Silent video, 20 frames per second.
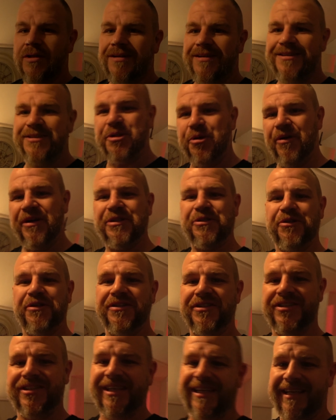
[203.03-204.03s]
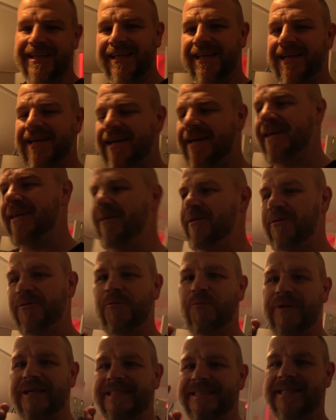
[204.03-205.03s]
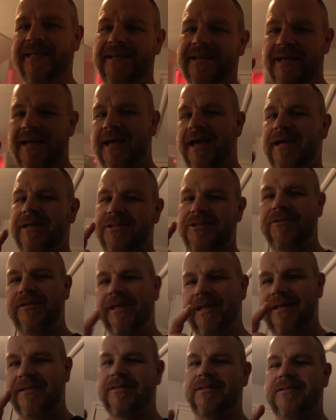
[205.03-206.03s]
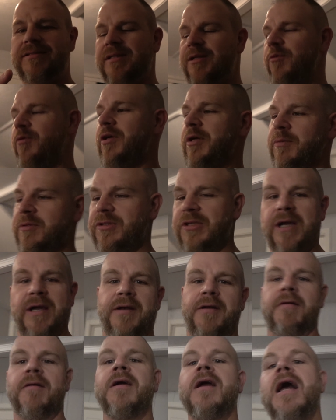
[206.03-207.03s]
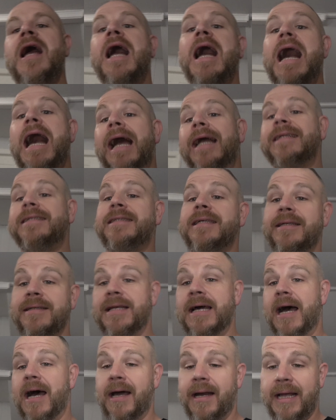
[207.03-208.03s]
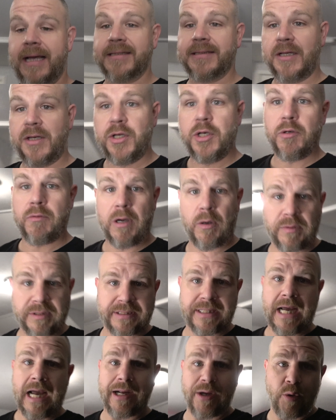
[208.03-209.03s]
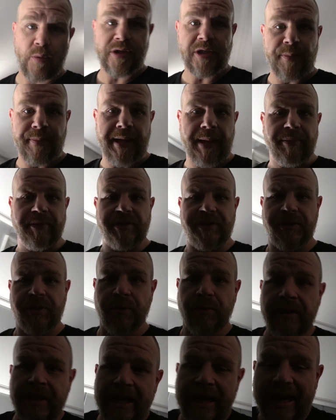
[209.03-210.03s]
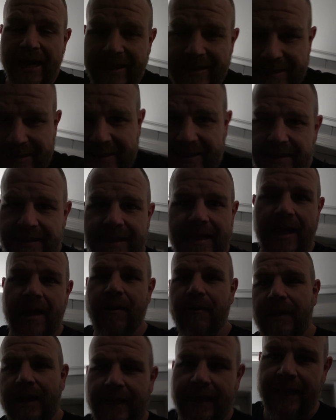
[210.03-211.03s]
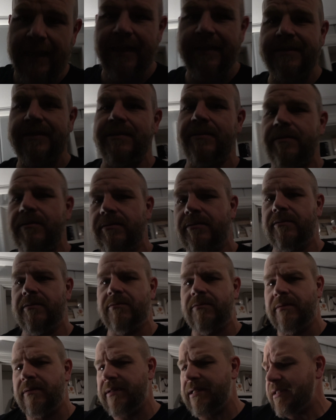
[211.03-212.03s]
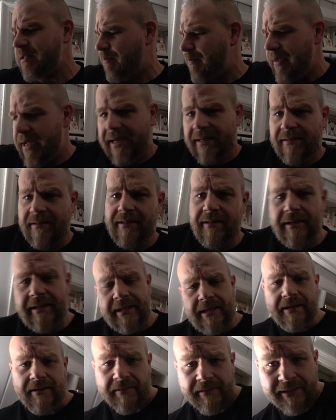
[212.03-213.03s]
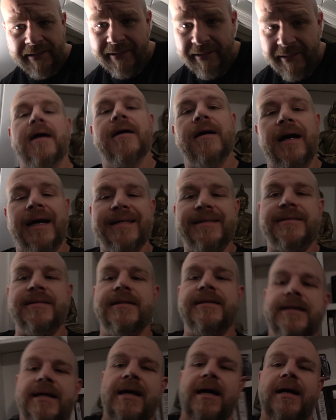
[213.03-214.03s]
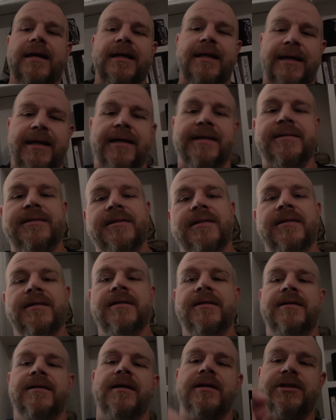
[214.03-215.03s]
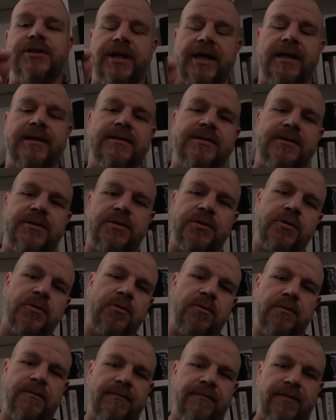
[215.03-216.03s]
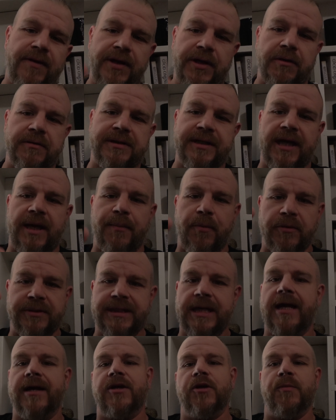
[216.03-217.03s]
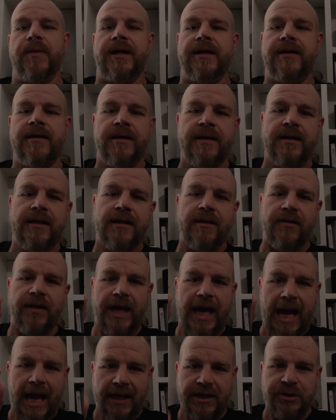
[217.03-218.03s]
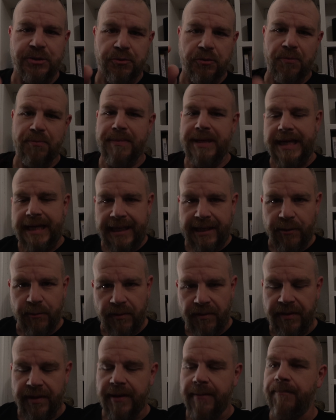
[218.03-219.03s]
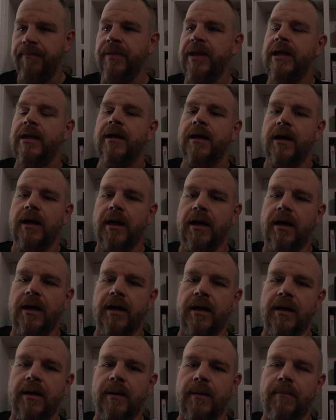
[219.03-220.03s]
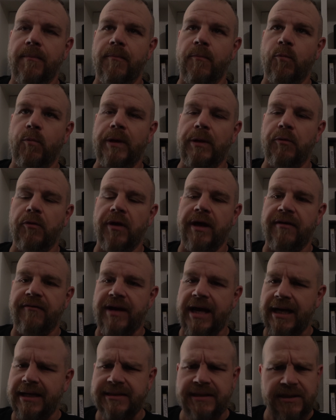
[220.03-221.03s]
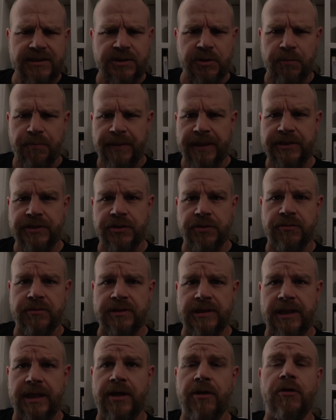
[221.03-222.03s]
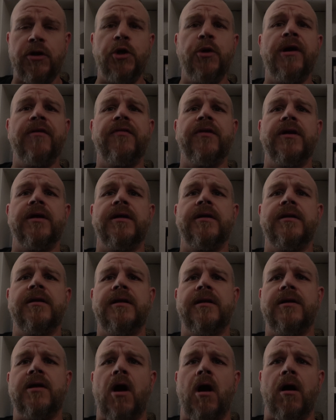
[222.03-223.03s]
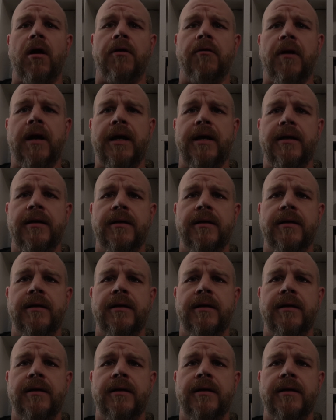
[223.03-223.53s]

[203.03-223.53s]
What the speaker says: So as you can see, we did actually get to see William Shatner. I did not, as I knew I was not going to be able to, I did not get, oh, that's backlit like hell. I did not get a chance to videotape or document the actual meeting with him. We will have access to pictures later. You have the card, right?